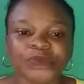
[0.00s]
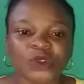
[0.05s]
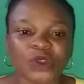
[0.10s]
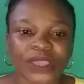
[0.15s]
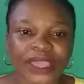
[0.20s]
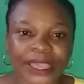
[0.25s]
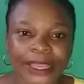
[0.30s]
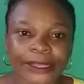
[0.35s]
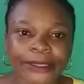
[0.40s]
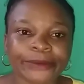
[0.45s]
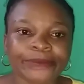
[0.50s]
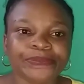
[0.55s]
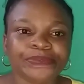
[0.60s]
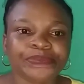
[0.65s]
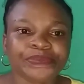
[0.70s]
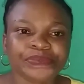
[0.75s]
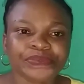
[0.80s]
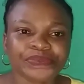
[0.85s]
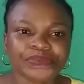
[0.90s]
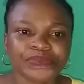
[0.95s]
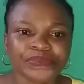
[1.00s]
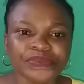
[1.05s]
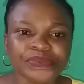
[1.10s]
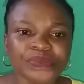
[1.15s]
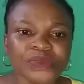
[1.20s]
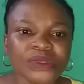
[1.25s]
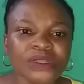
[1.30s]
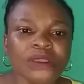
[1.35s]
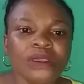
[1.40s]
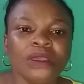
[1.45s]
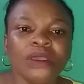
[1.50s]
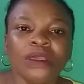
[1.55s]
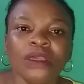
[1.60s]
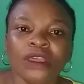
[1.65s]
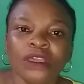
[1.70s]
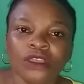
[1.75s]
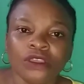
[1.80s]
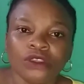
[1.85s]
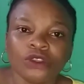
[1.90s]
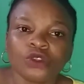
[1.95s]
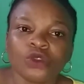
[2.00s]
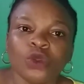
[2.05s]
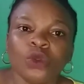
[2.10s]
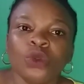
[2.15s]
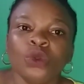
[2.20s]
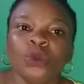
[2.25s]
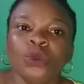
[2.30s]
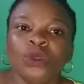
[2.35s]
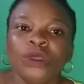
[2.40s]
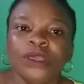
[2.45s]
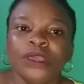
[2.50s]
Okay. So